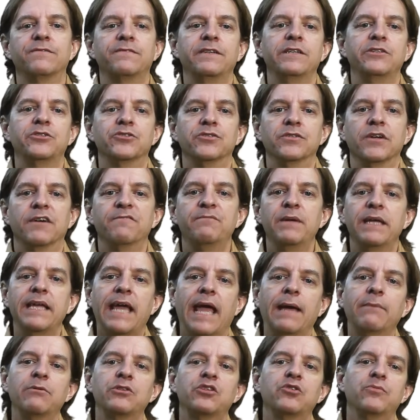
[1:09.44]
feature of being
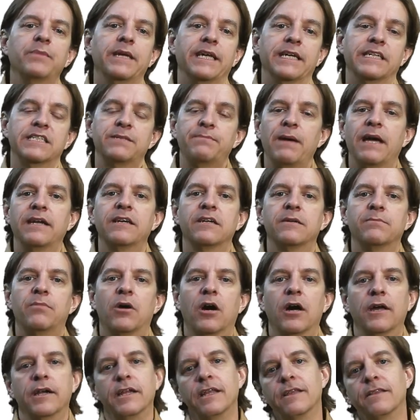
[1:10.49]
able to be expanded
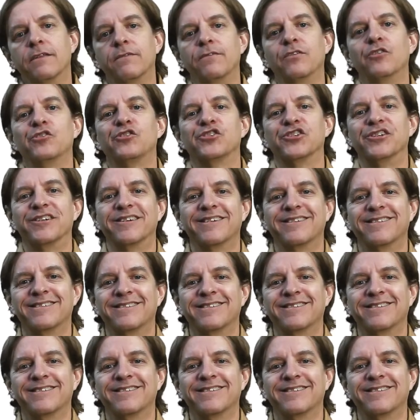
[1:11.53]
upon in the future.